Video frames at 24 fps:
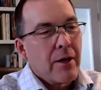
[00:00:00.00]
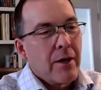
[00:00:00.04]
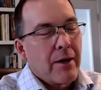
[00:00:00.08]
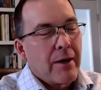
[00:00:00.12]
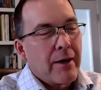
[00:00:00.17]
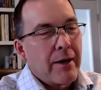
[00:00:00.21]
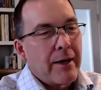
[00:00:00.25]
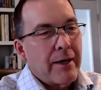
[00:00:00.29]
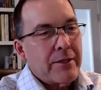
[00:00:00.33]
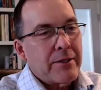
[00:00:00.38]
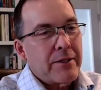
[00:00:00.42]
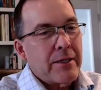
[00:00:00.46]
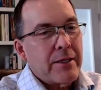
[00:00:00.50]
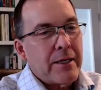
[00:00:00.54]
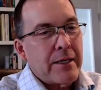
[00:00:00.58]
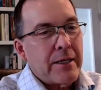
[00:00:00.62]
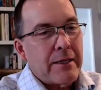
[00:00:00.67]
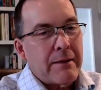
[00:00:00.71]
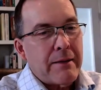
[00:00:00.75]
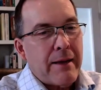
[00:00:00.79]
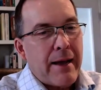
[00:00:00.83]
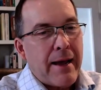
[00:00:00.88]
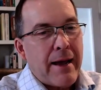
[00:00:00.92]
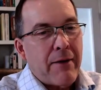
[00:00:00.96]
I
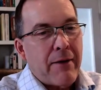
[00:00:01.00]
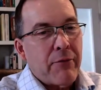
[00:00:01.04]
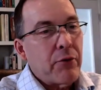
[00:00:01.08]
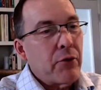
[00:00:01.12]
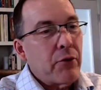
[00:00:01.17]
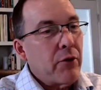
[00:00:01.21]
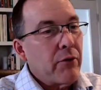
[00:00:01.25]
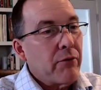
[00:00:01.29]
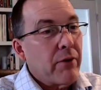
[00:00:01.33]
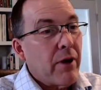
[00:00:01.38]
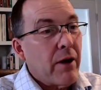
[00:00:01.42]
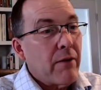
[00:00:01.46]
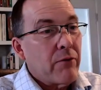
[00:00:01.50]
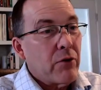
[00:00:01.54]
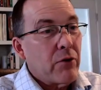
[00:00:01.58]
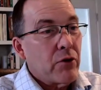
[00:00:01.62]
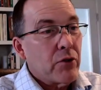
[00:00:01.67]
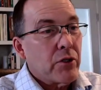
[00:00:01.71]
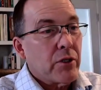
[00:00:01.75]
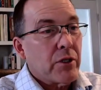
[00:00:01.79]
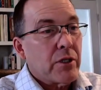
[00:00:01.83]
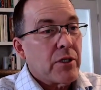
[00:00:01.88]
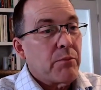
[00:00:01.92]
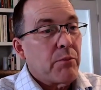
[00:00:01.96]
actually have 35 years
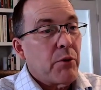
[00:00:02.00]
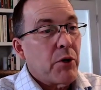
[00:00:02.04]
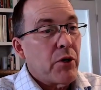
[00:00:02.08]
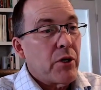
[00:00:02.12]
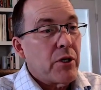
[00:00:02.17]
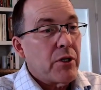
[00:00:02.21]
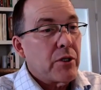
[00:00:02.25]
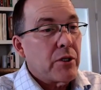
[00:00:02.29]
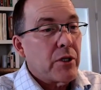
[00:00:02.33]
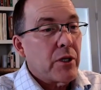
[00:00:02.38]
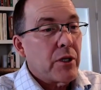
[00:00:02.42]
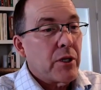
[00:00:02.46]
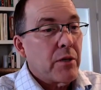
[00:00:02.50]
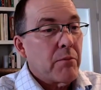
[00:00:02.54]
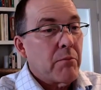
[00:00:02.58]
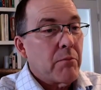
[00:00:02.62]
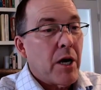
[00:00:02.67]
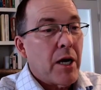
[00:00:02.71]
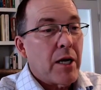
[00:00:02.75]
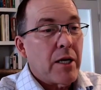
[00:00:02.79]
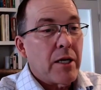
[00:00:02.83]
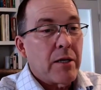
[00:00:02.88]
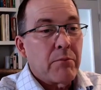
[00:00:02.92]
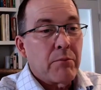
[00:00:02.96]
experience in the
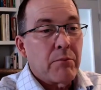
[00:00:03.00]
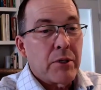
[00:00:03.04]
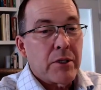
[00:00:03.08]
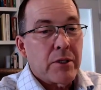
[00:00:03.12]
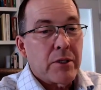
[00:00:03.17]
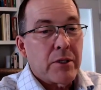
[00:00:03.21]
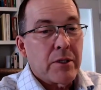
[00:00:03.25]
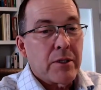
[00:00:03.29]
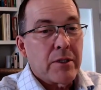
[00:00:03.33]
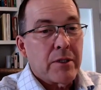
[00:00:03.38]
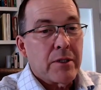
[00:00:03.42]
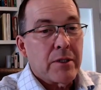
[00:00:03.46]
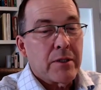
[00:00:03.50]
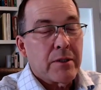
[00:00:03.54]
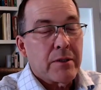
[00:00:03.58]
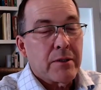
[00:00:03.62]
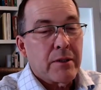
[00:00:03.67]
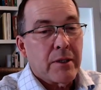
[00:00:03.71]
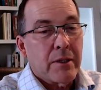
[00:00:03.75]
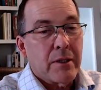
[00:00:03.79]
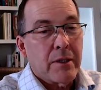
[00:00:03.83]
mining business.